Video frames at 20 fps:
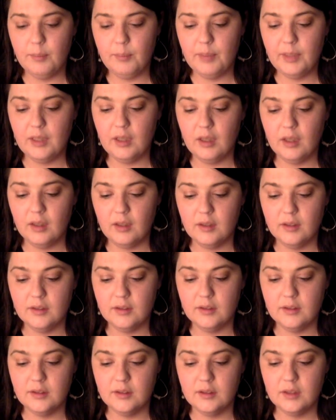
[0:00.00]

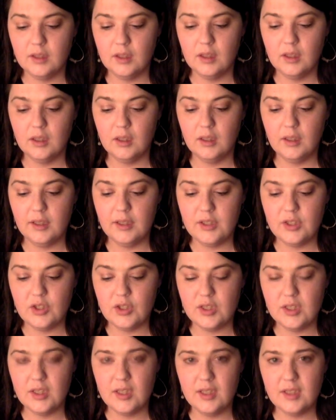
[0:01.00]
because it's
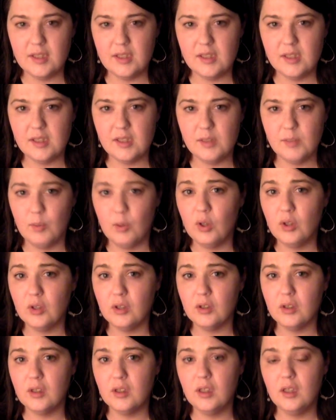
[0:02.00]
just not
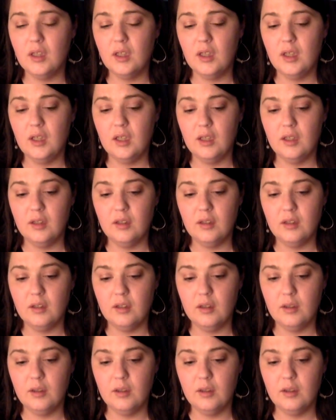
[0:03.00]
smart. And